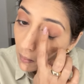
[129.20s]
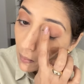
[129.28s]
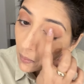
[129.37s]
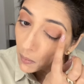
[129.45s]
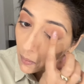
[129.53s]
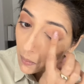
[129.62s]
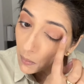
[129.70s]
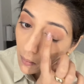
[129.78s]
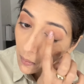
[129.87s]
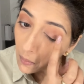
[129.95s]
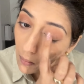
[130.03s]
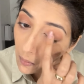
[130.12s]
Do not take
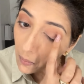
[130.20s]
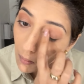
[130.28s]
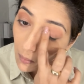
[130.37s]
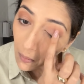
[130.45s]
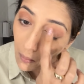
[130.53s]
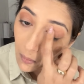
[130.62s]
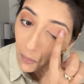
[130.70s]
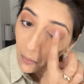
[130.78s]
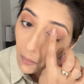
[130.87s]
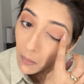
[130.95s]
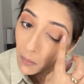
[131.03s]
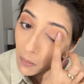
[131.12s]
it up to the crease
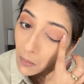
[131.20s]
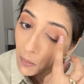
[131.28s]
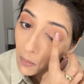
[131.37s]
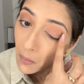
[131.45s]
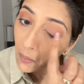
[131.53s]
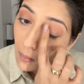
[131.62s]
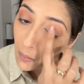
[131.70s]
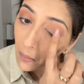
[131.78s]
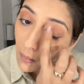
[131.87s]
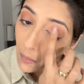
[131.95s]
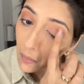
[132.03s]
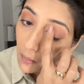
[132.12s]
line. Keep it at the
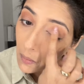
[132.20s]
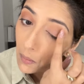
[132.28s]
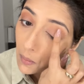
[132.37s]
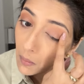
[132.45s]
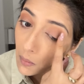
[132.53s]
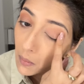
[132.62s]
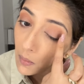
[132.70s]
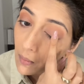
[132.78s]
center part close